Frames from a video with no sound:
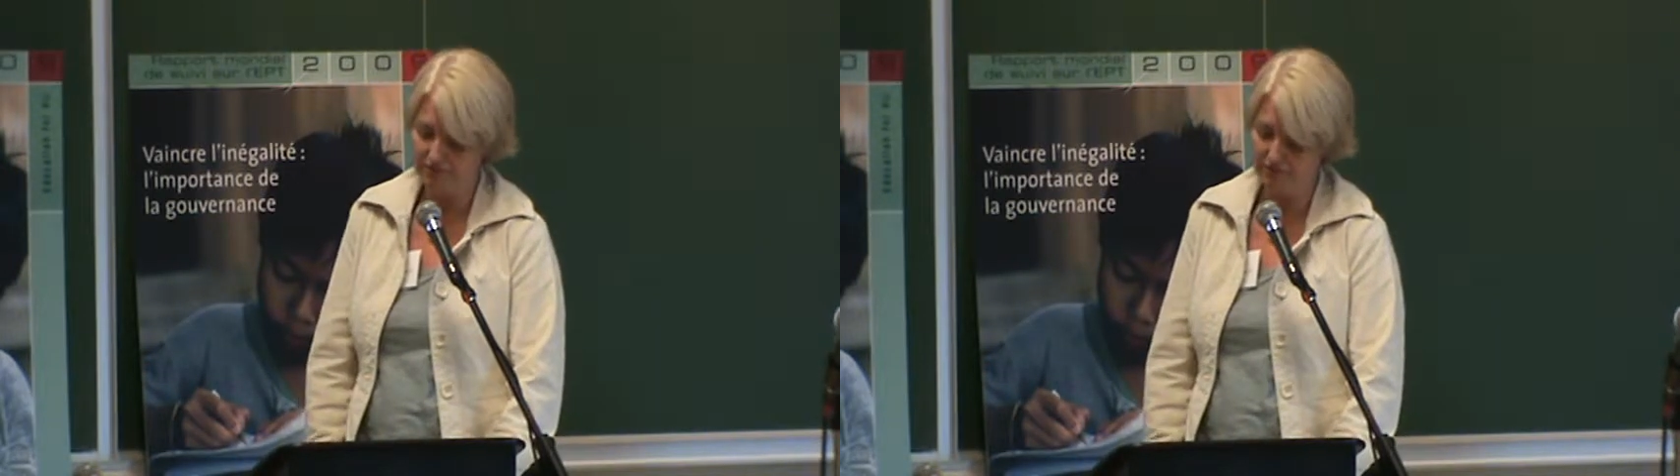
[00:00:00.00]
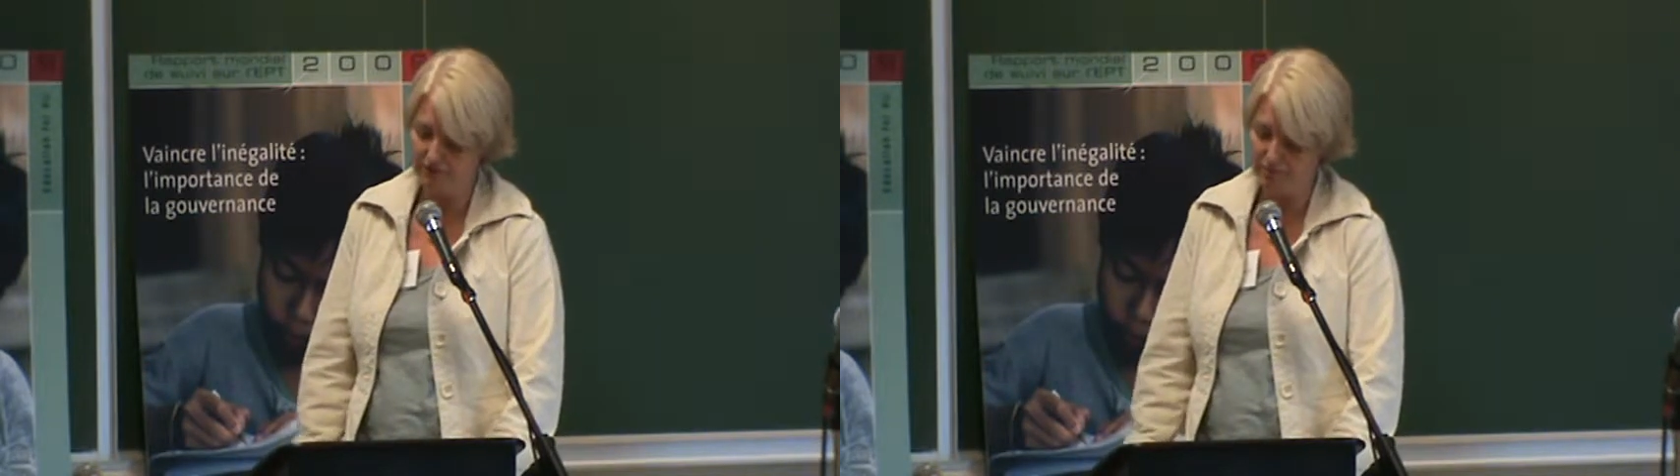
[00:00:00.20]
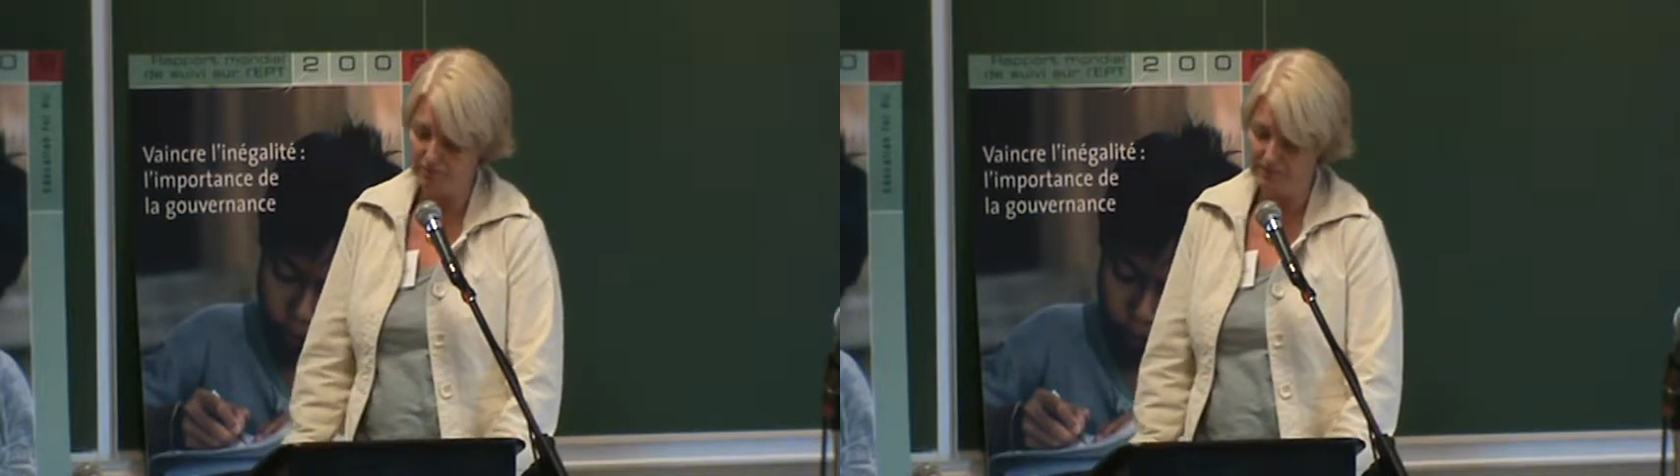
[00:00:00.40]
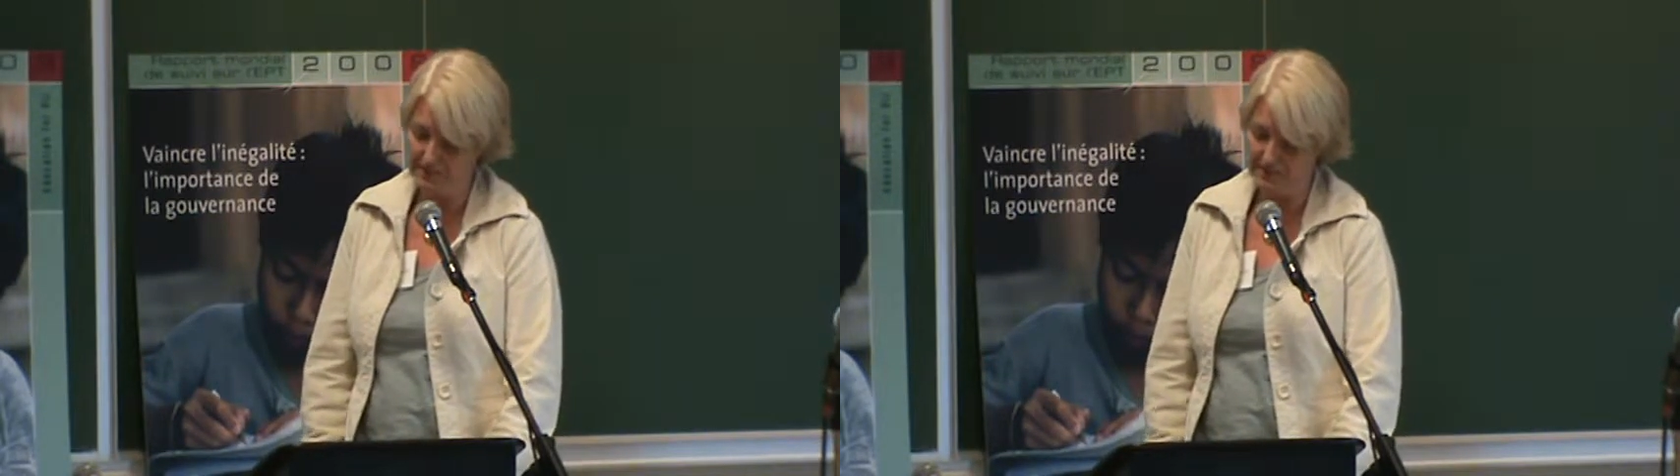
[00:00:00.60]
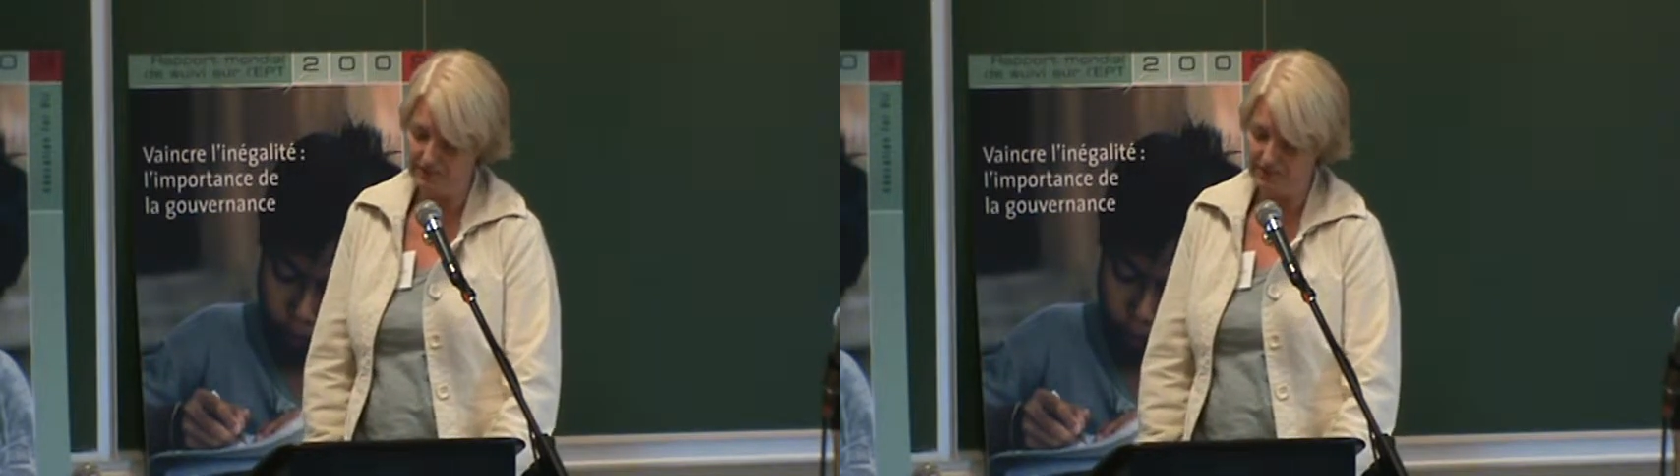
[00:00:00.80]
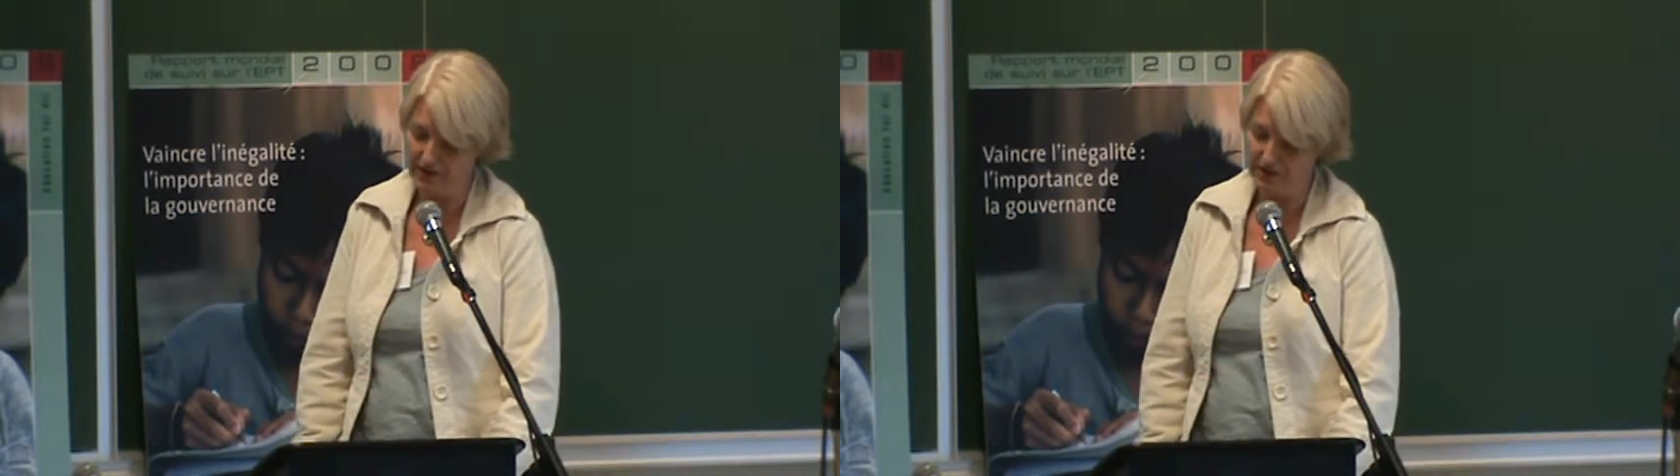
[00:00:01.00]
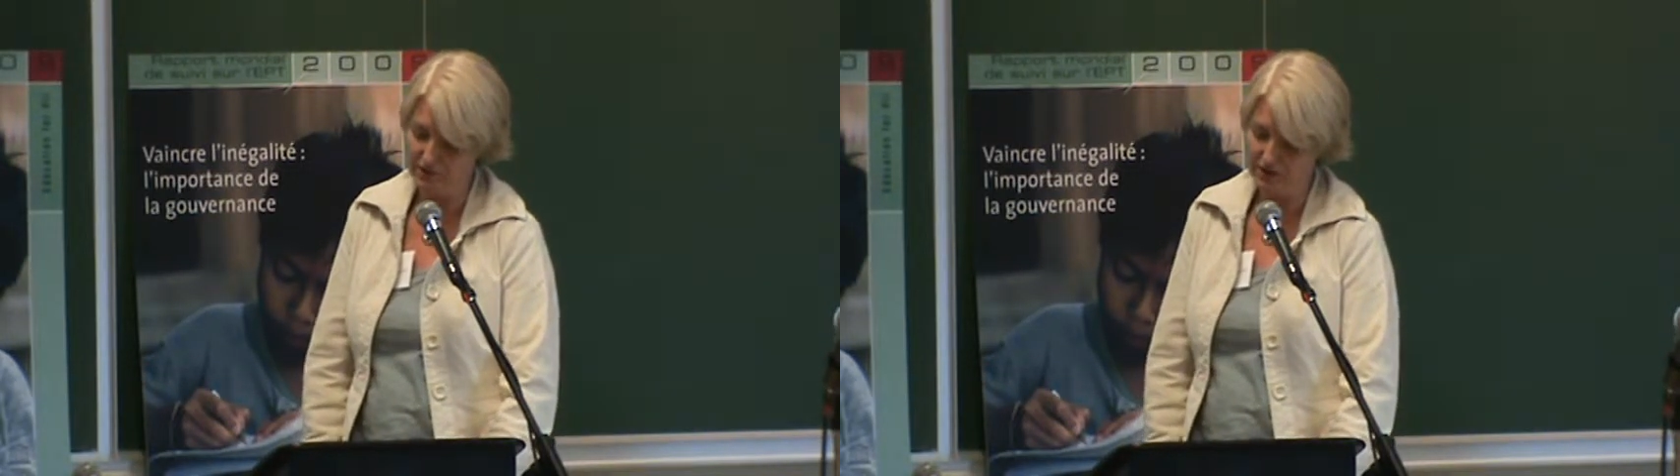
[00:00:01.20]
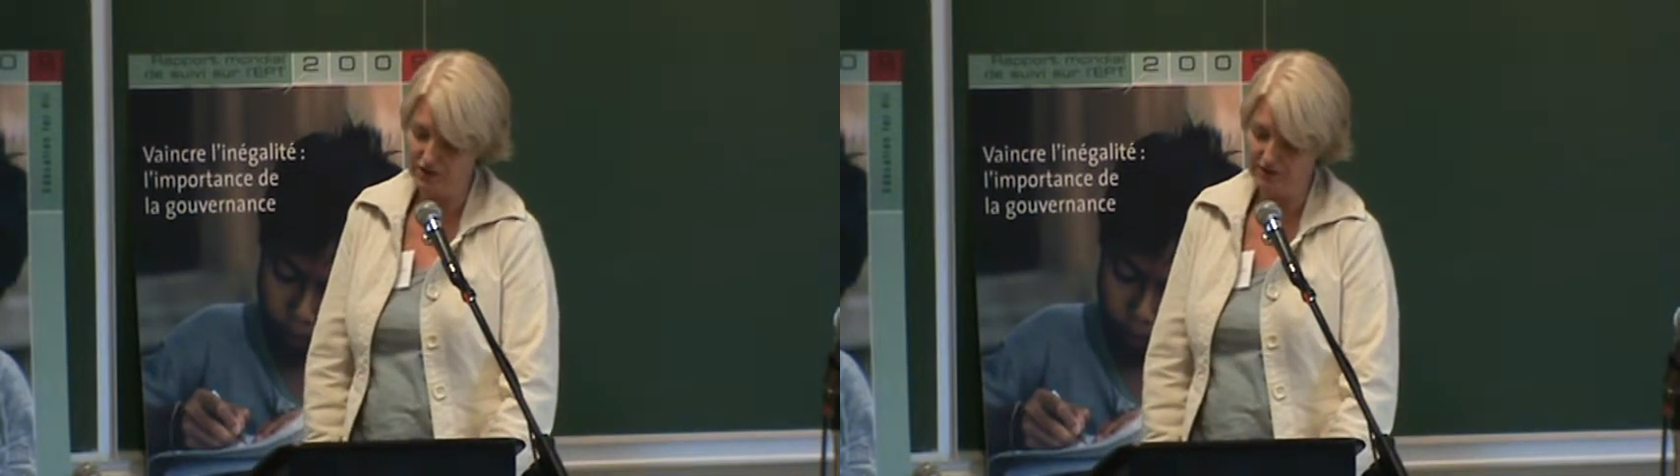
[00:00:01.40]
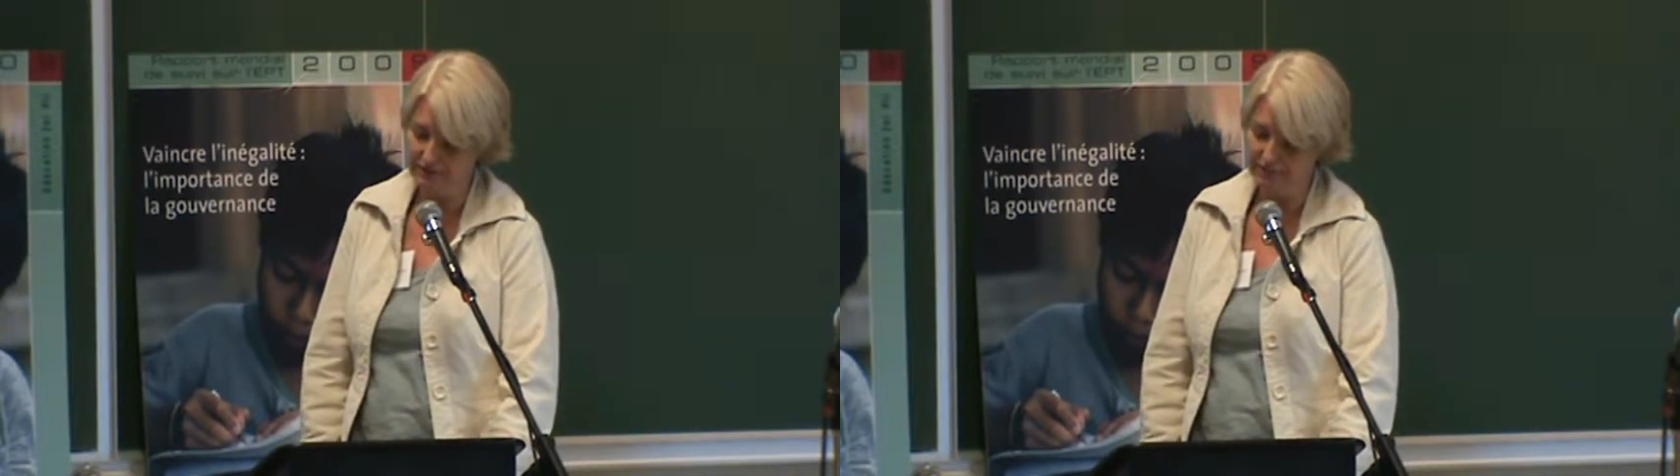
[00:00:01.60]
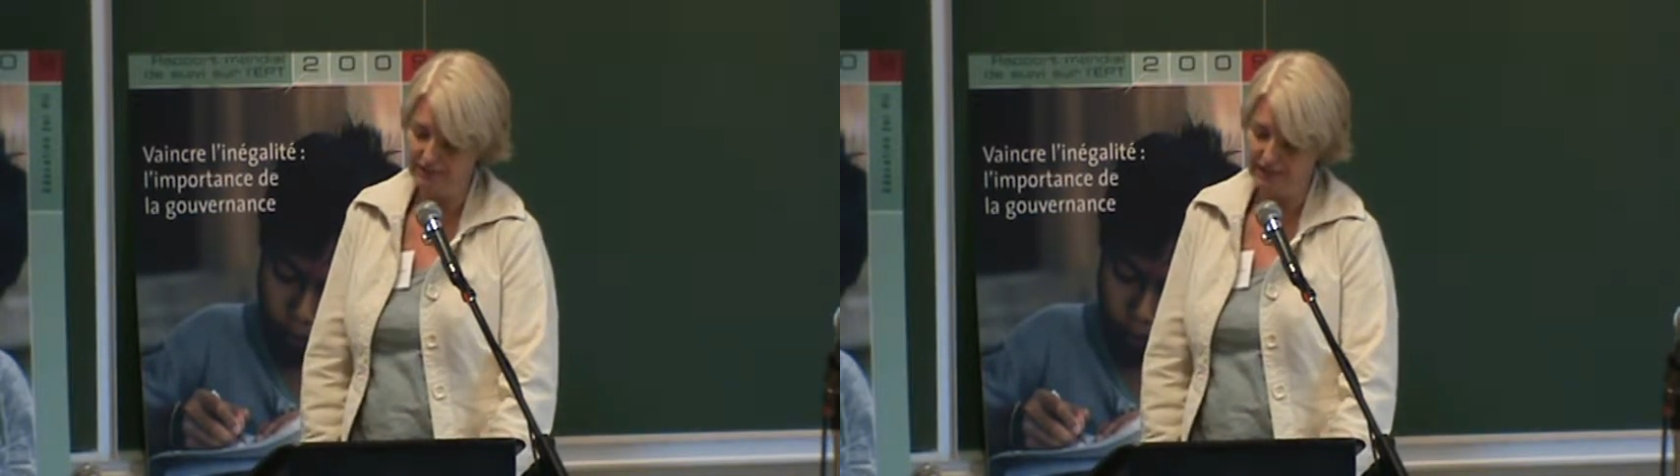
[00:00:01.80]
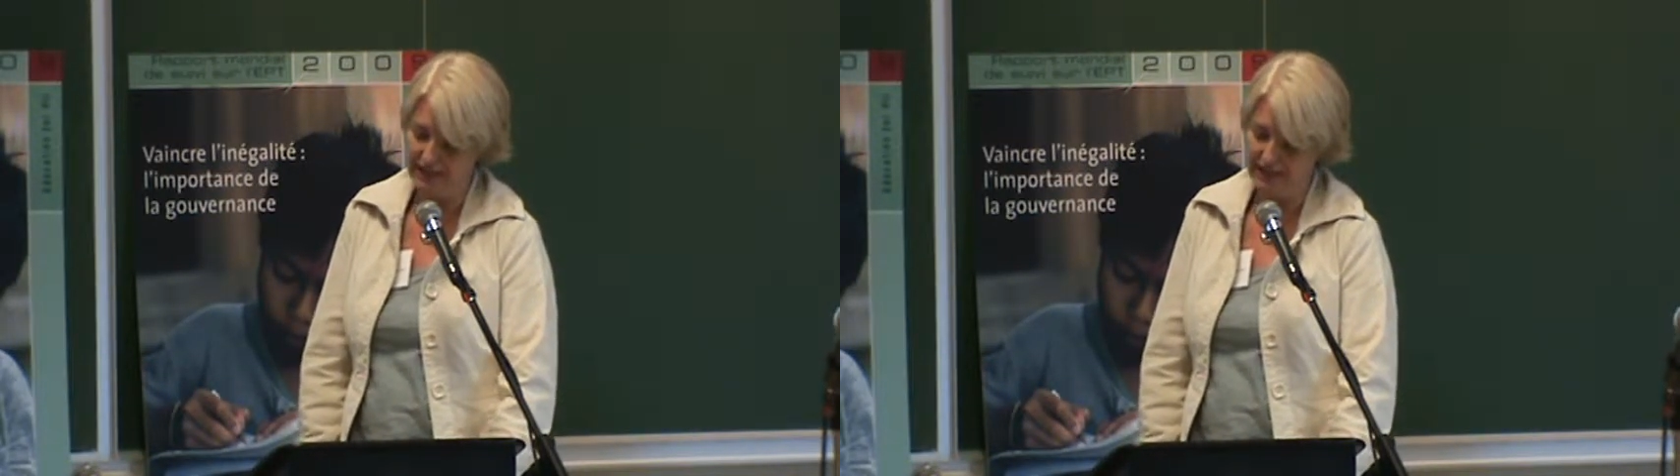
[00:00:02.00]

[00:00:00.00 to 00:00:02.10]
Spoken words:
for the purposes of the evaluation.